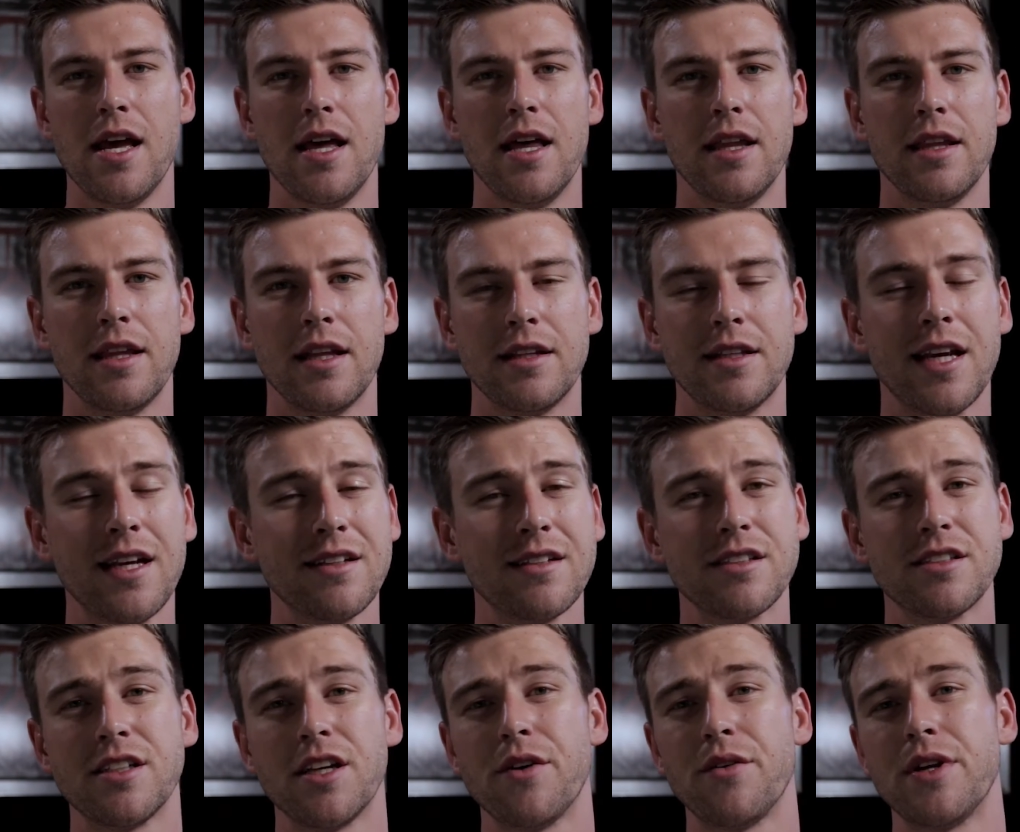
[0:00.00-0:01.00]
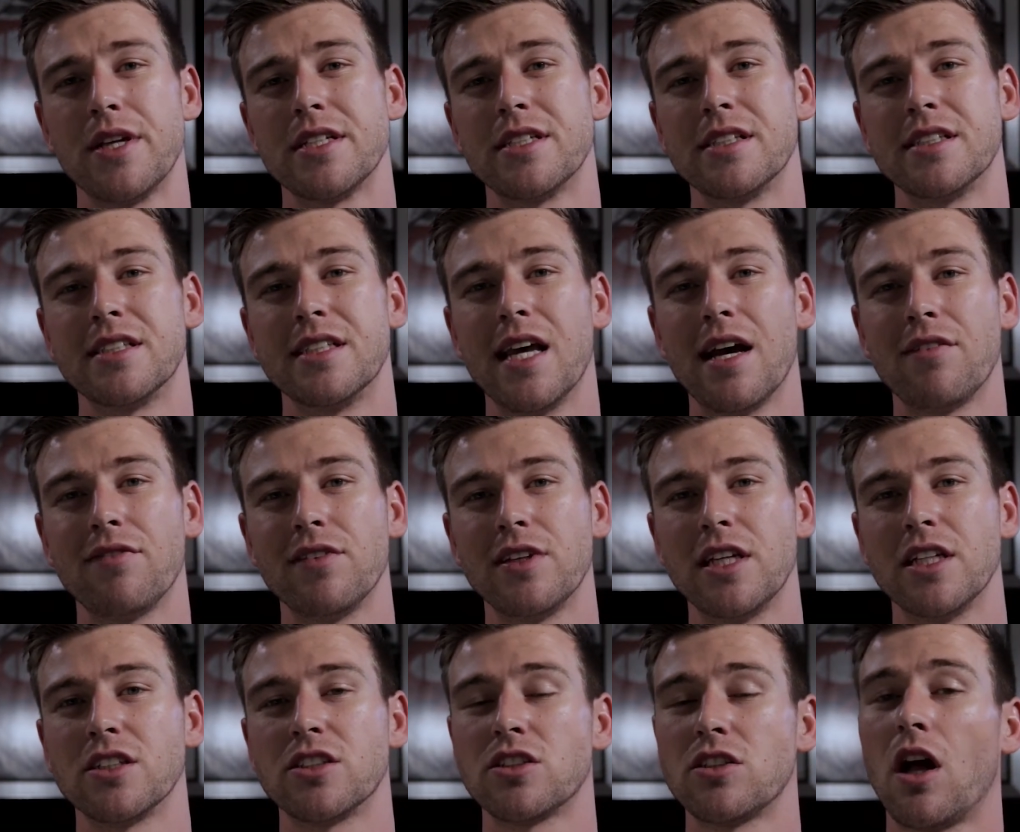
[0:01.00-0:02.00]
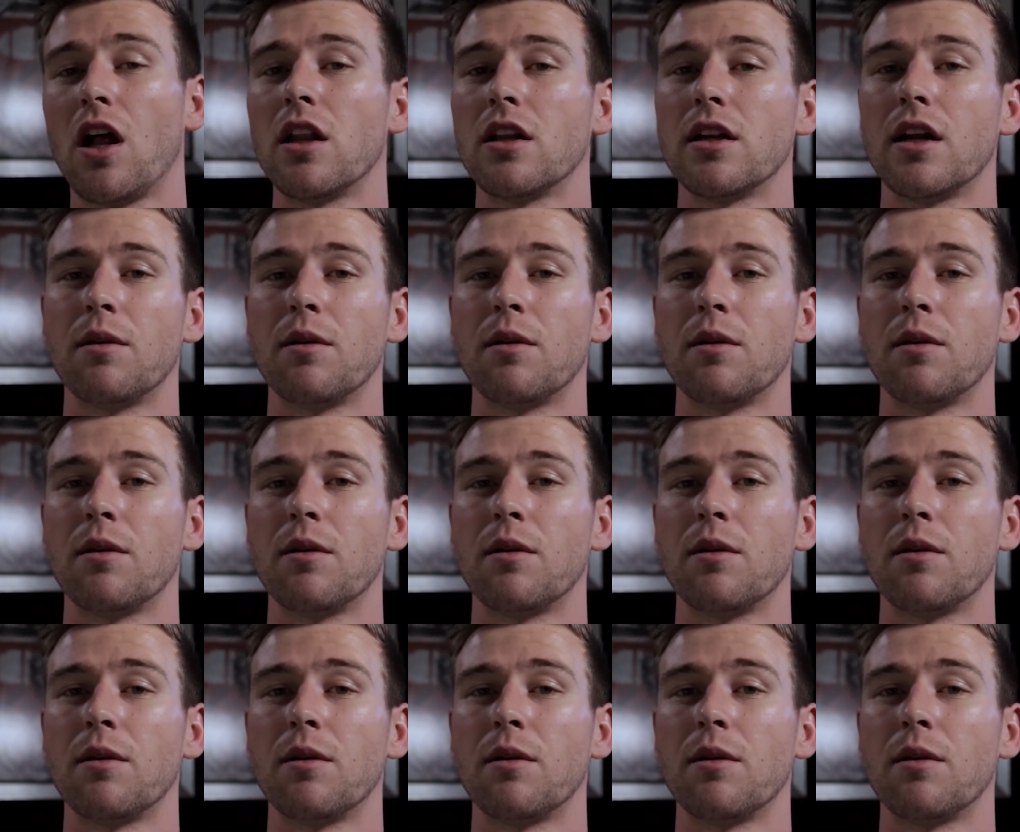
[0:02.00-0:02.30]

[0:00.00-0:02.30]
the 10th series is definitely a solid